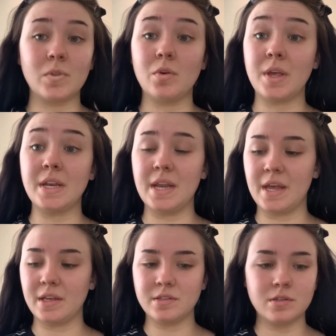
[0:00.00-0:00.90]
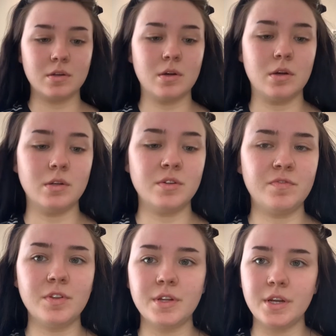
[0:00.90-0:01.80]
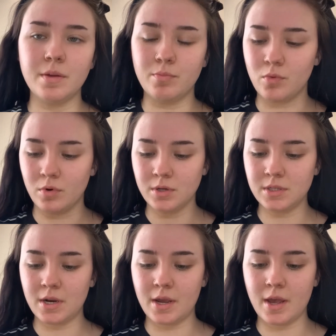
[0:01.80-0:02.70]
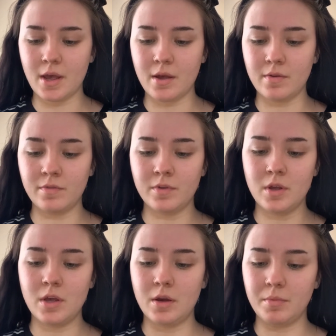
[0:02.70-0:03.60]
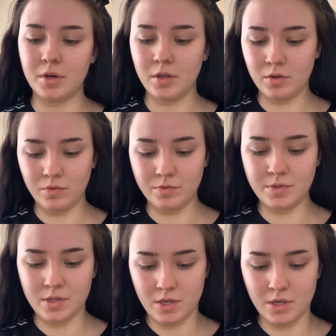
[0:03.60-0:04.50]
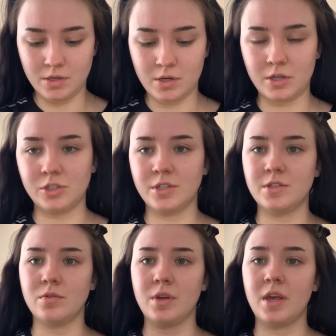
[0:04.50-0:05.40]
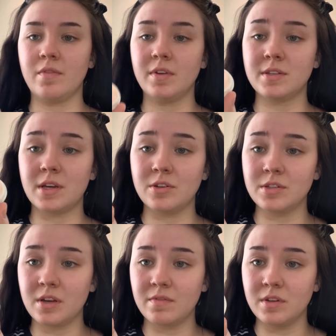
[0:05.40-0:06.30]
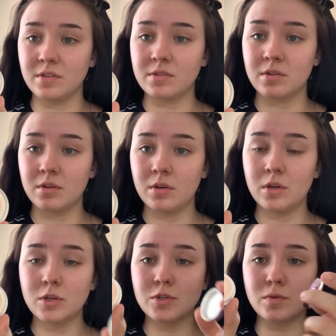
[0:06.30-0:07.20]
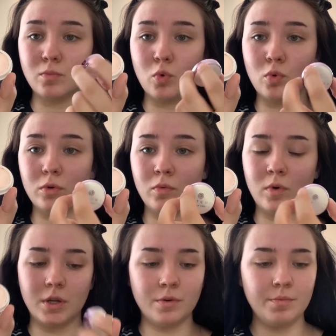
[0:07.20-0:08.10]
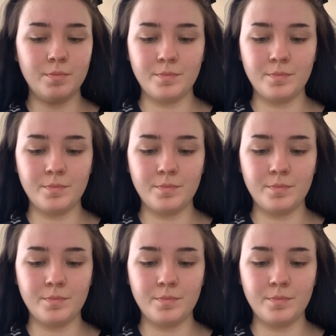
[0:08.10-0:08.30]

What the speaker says: Okay, next, to fill in any pores that I have, I'm gonna use the Tatcha Silk Canvas. I just have this small one.